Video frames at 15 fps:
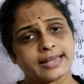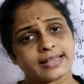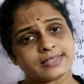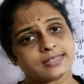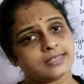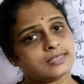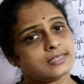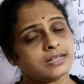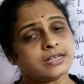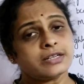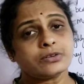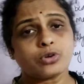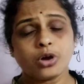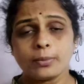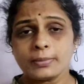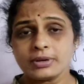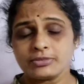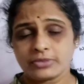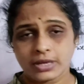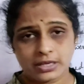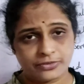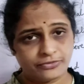As a result,
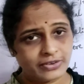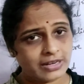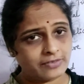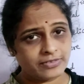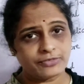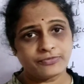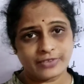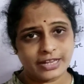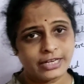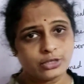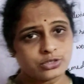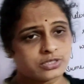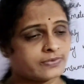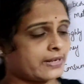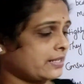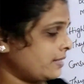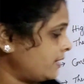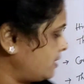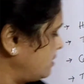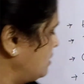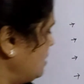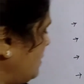frequent failures were there.